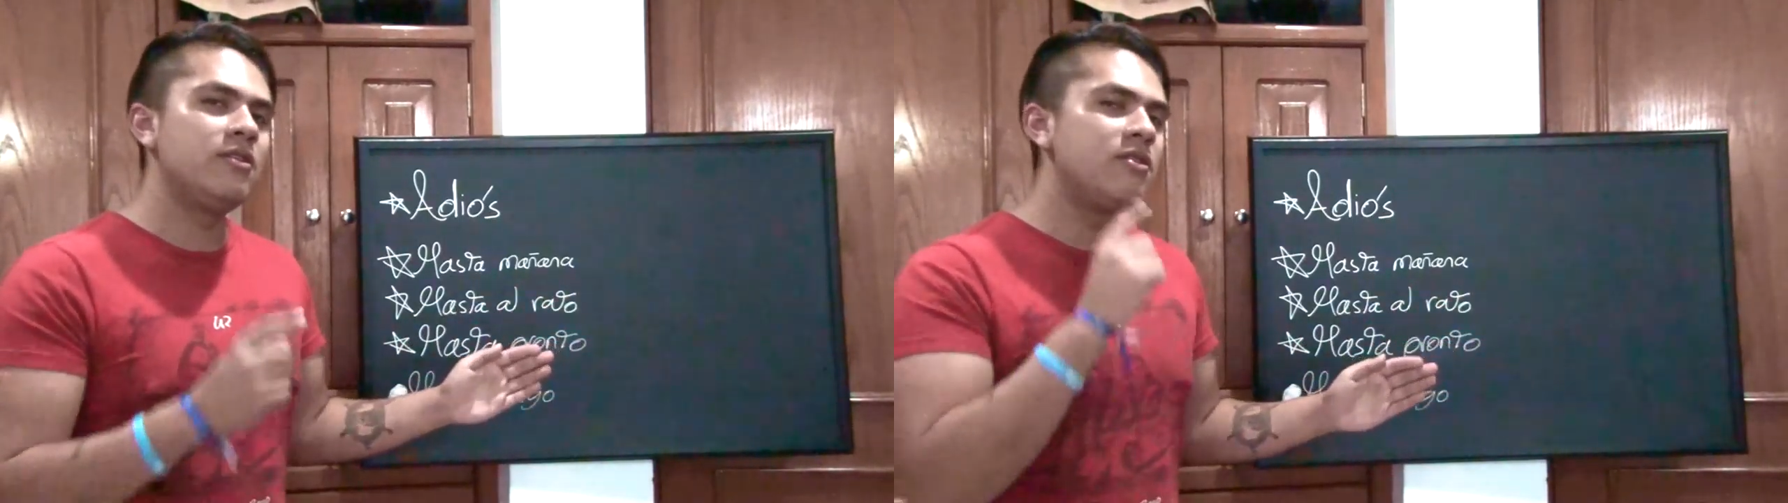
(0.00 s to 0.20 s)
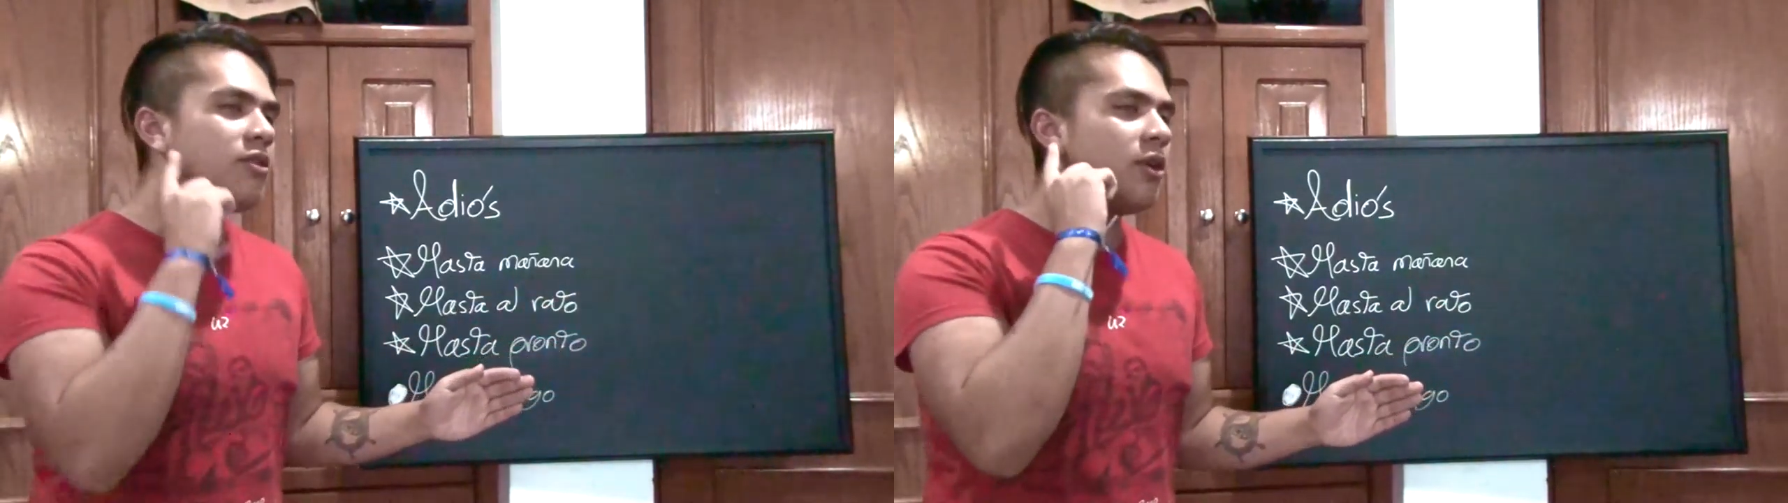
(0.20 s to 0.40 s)

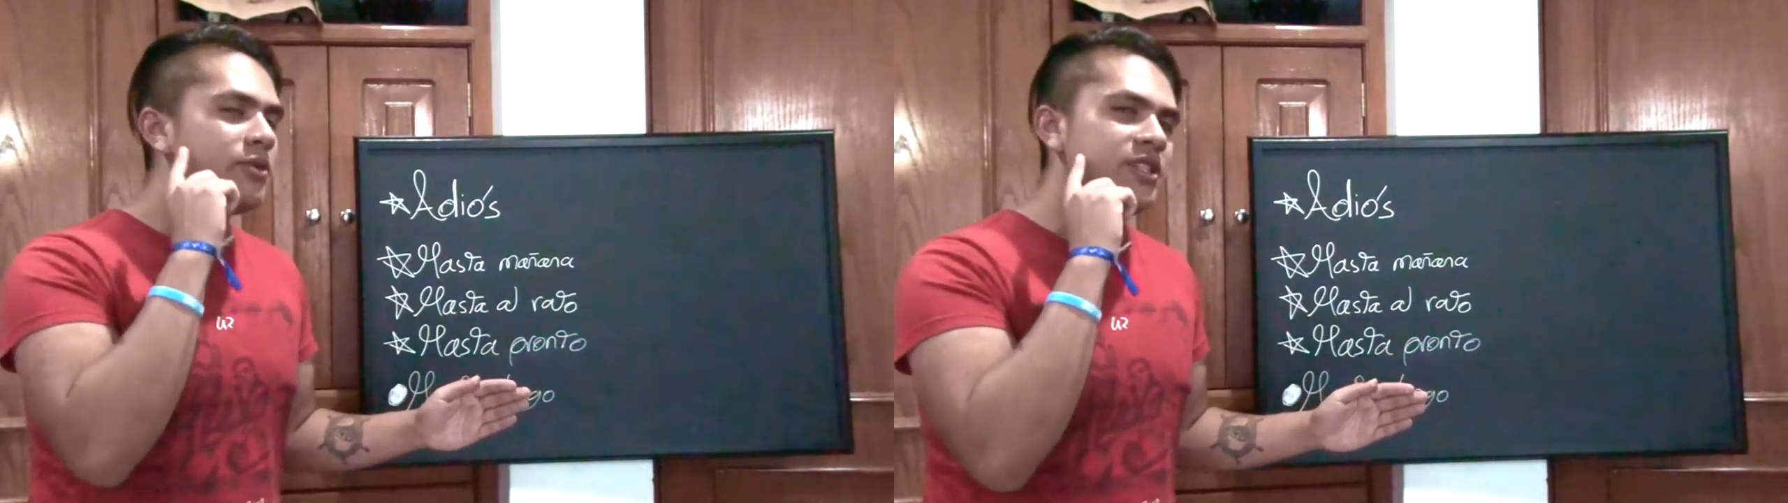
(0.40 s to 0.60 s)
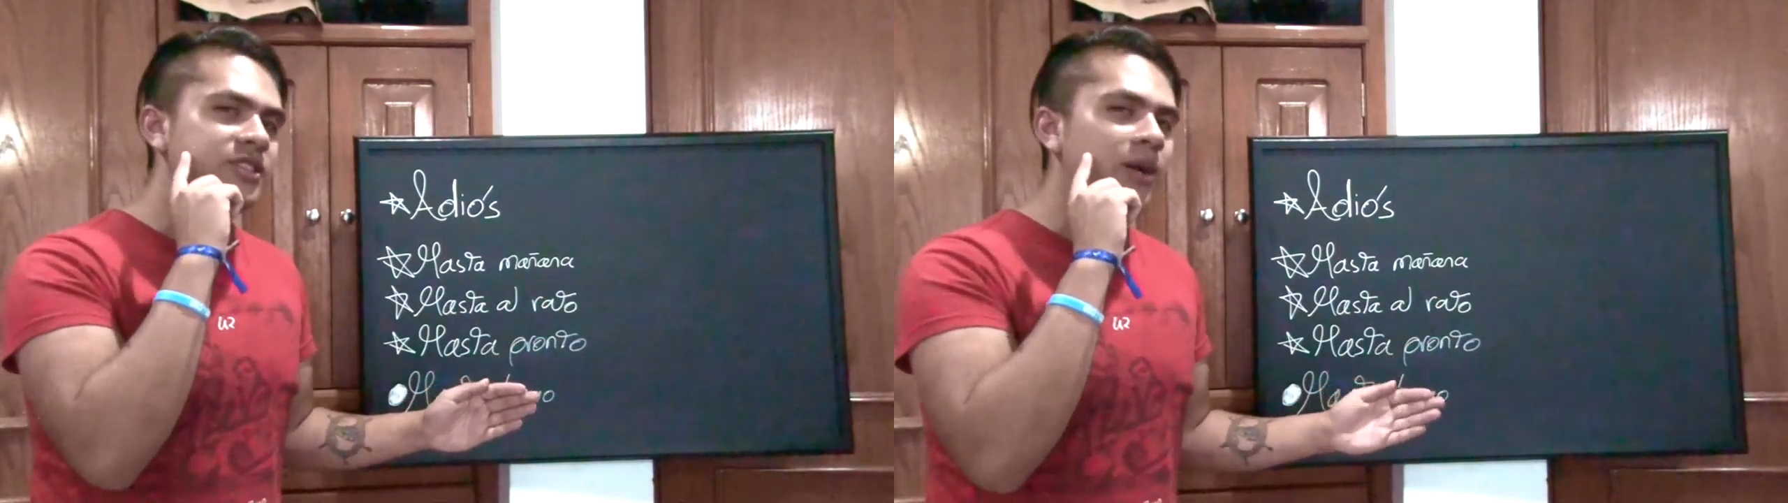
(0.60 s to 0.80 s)
You
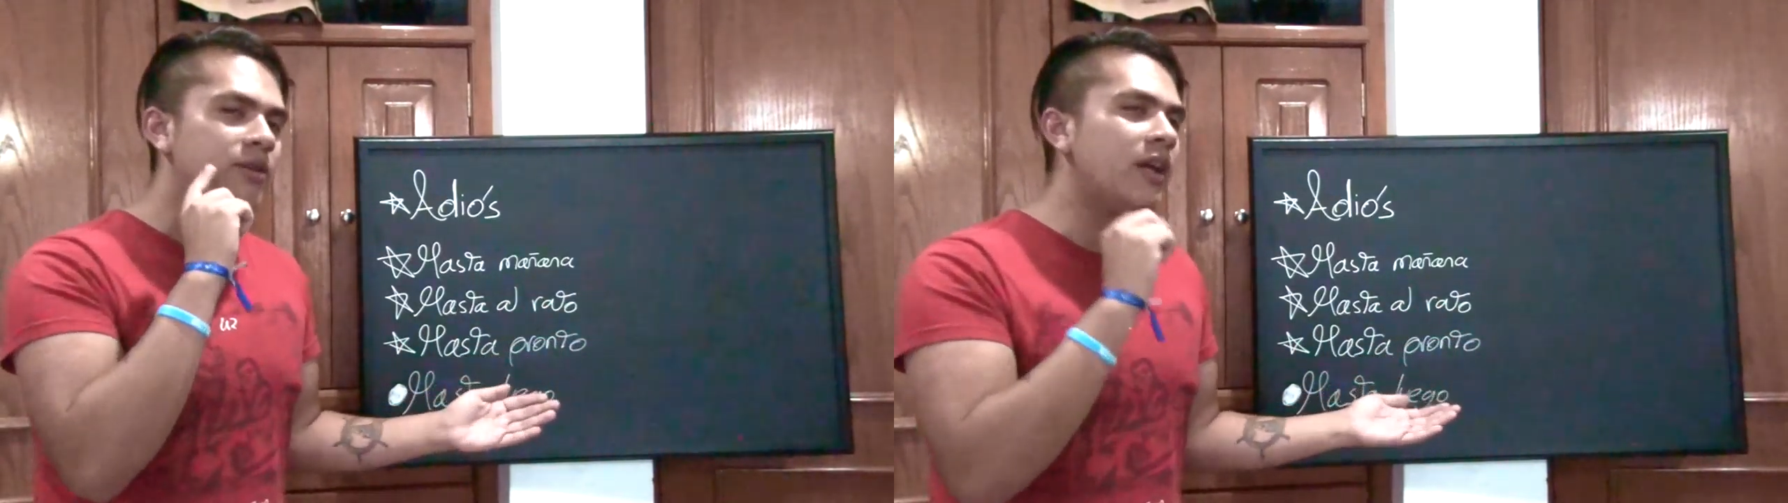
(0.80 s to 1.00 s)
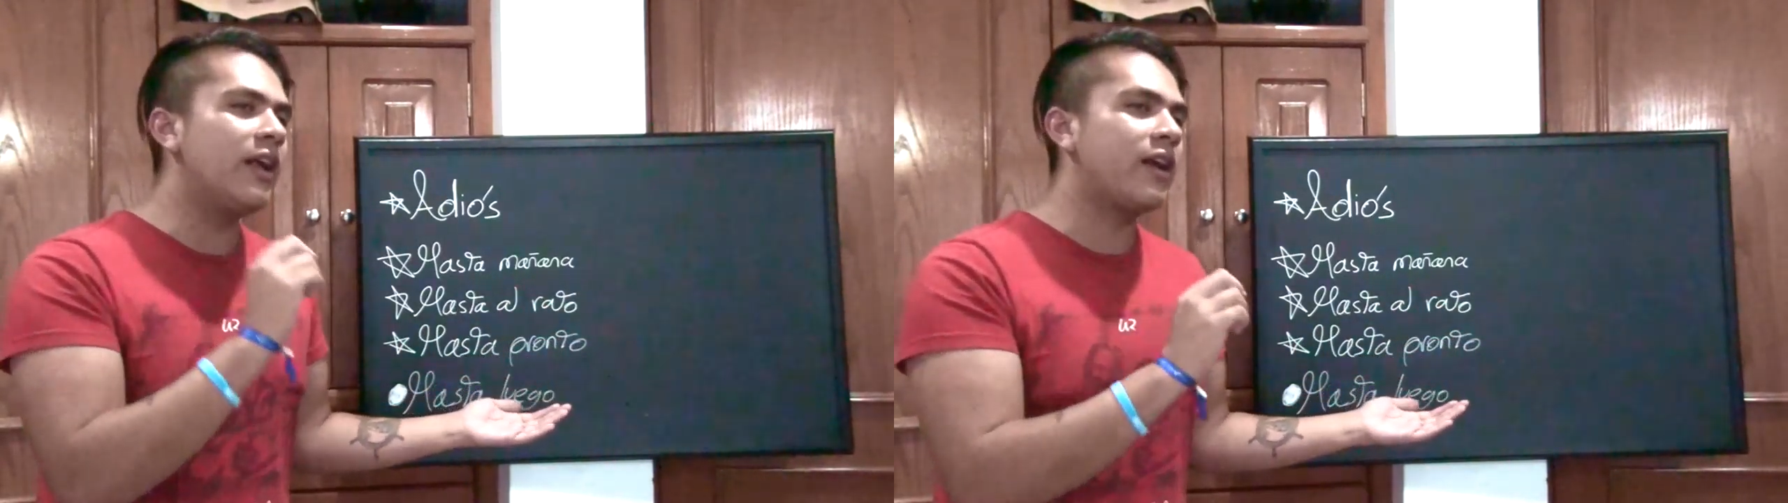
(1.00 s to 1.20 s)
notice how